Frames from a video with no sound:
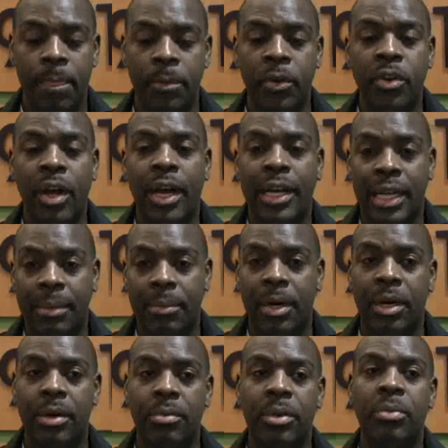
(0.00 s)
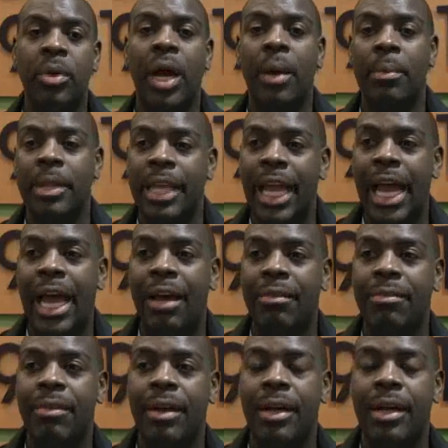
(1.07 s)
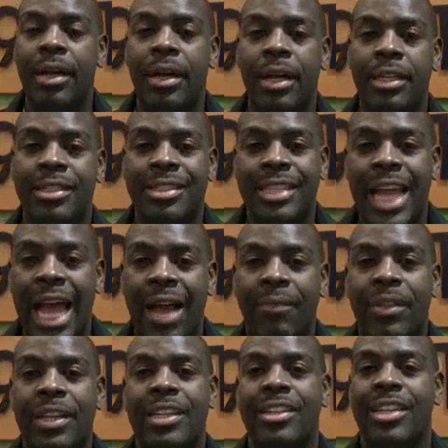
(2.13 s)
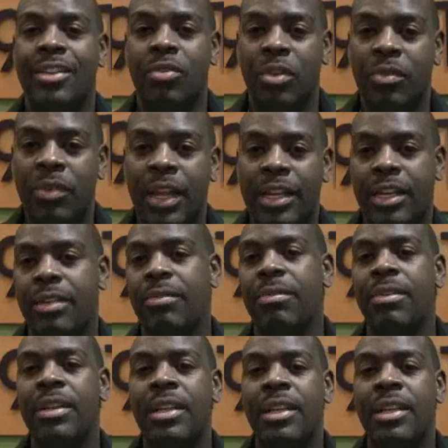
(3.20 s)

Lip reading: You're talking about, we probably have a staff that is as reflective,